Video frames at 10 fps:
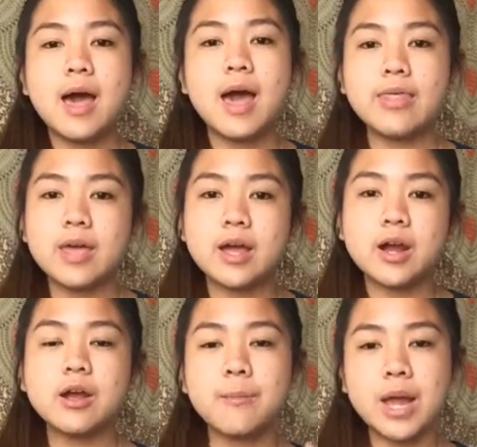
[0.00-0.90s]
Hi
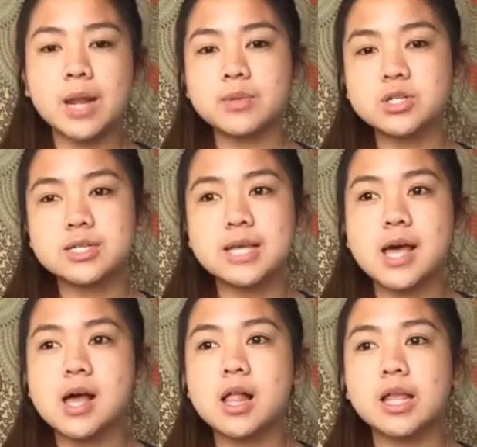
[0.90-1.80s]
there, my name is
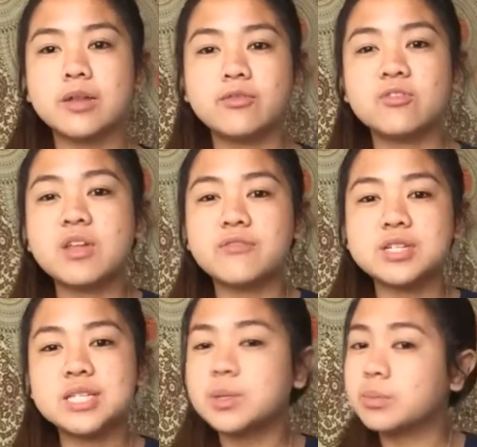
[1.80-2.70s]
Chantelle, and if you've never
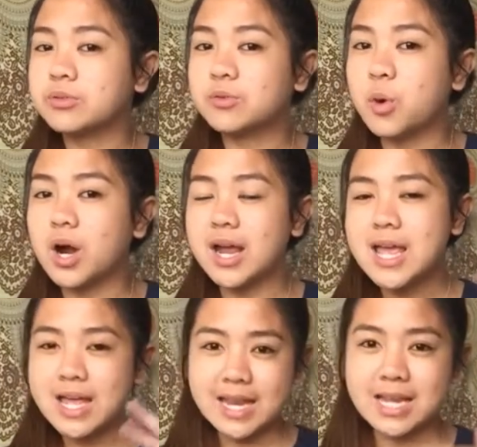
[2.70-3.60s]
seen me before,
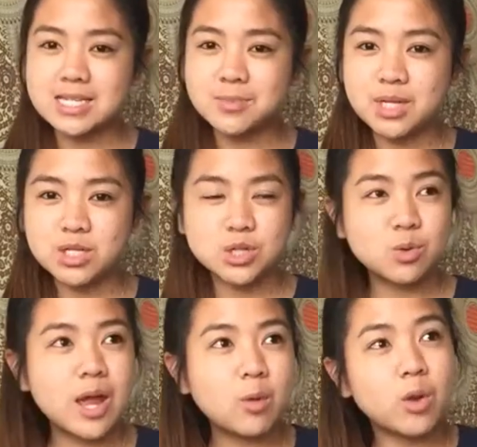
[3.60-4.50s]
nice to meet
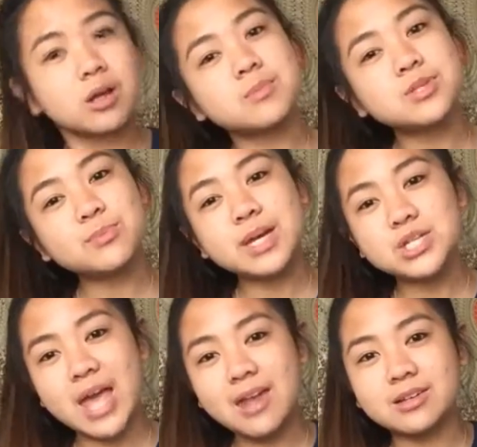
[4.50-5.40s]
you and welcome to my
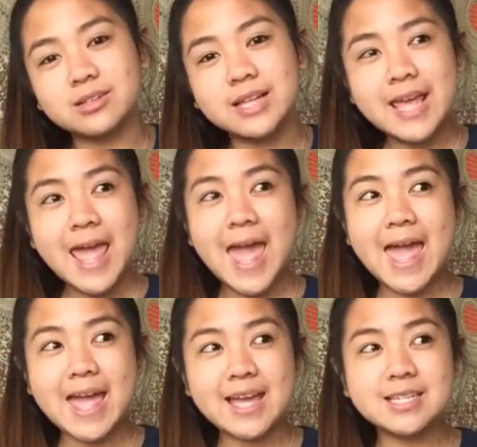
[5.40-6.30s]
channel.
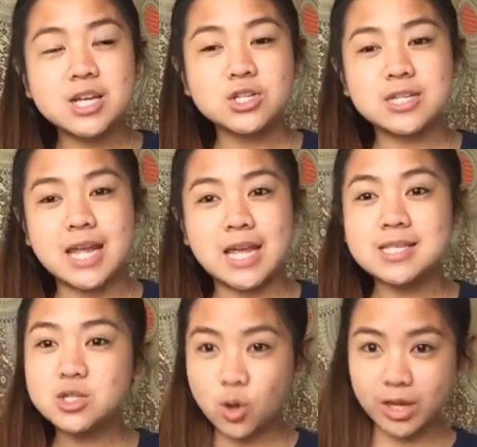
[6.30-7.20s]
And today
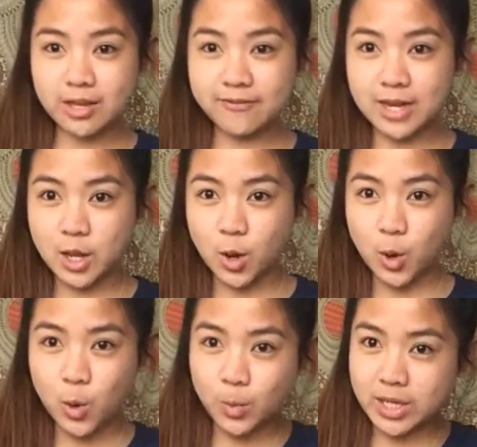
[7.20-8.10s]
is a talking
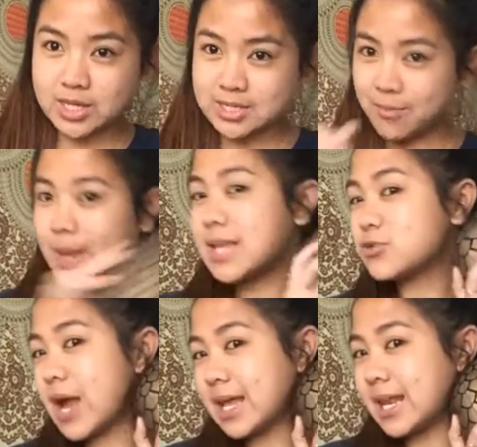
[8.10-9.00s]
video because I'm like
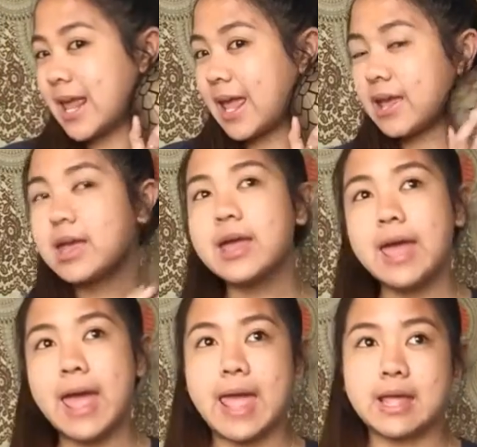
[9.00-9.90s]
dragon egg.
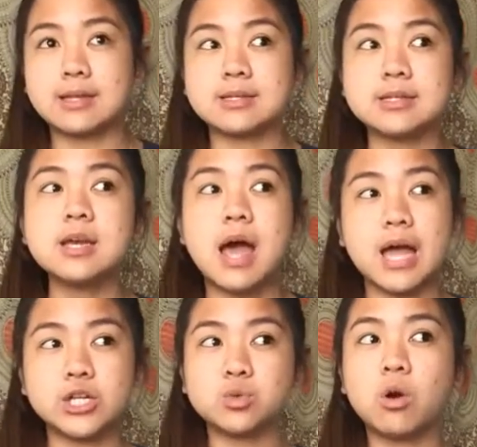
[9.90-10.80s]
And
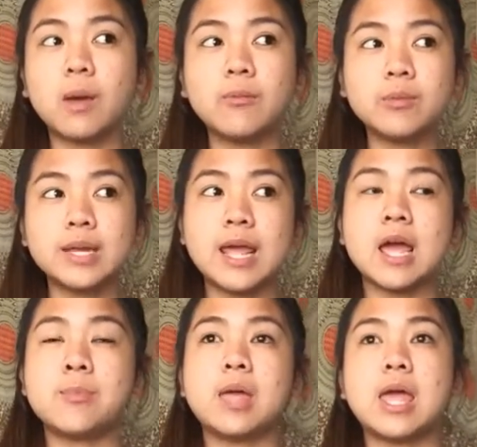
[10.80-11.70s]
I just woke up from a
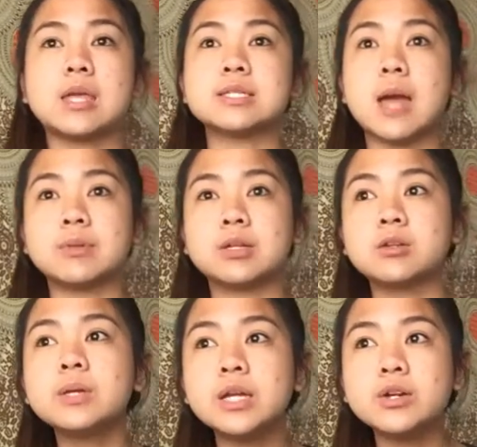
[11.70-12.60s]
nap and I'm a
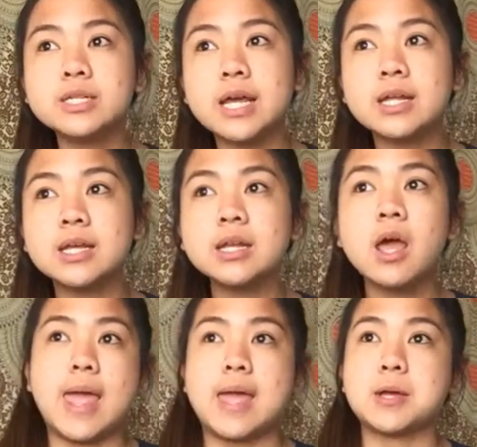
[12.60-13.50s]
little bit irritated,
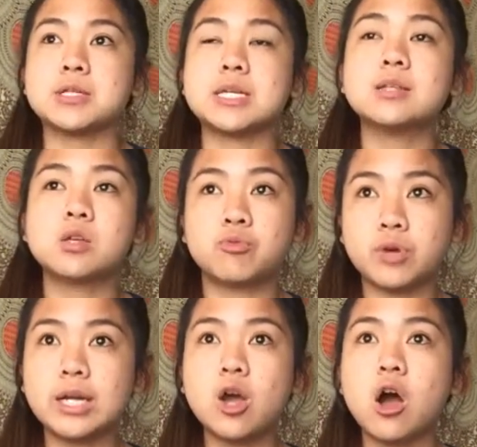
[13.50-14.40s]
and it's
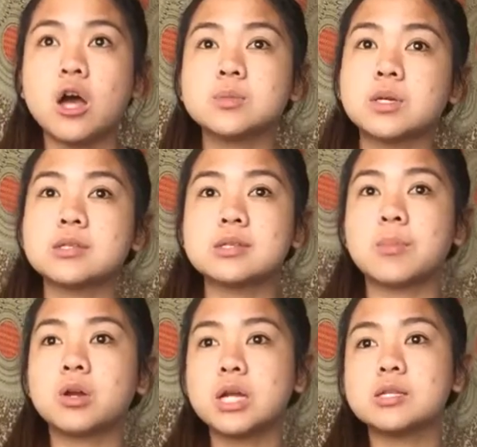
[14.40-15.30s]
really hot because
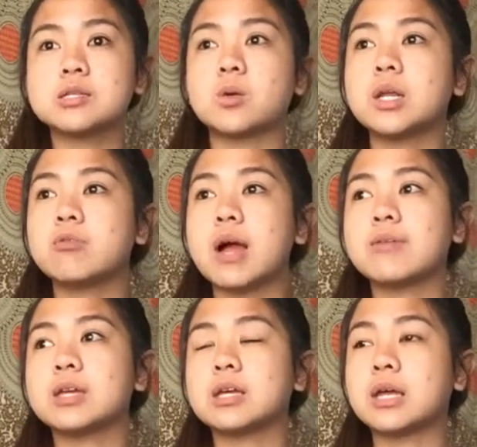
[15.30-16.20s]
summer is slowly
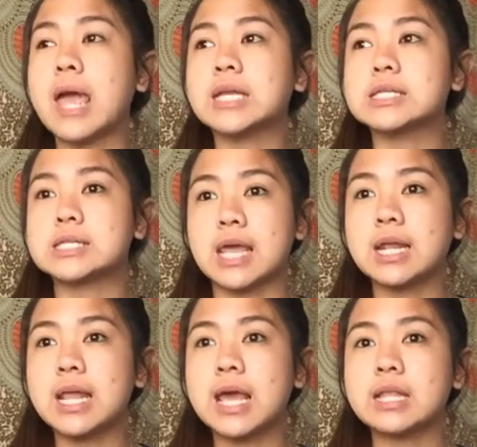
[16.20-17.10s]
arriving and it's
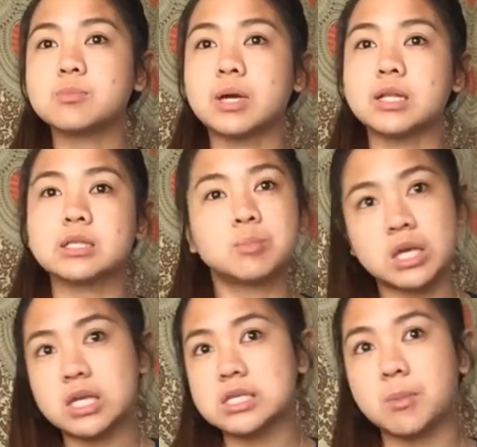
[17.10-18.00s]
getting late, but
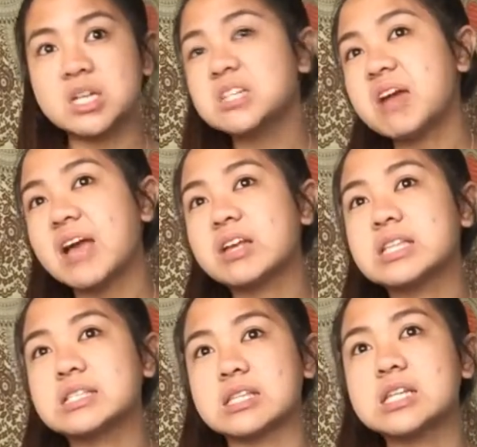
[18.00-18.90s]
because summer is arriving,
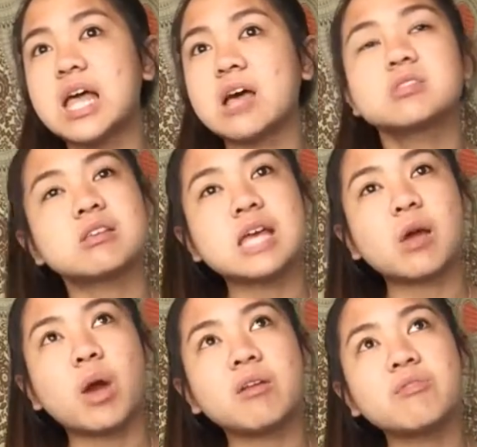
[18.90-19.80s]
the sun still lasts, so I was
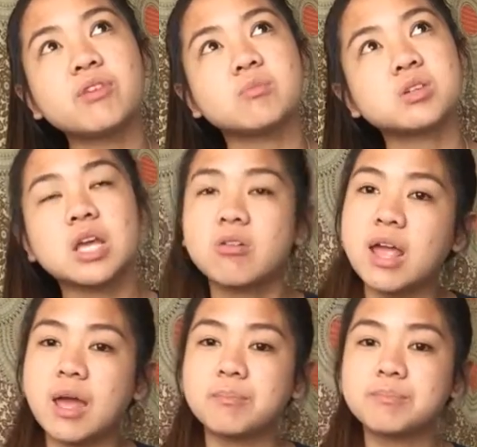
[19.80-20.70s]
like, why don't I film? So here
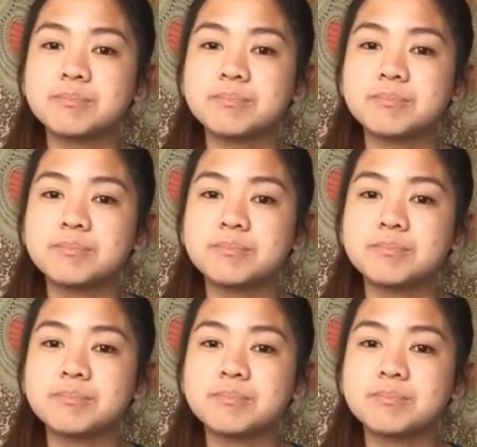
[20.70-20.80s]
I am.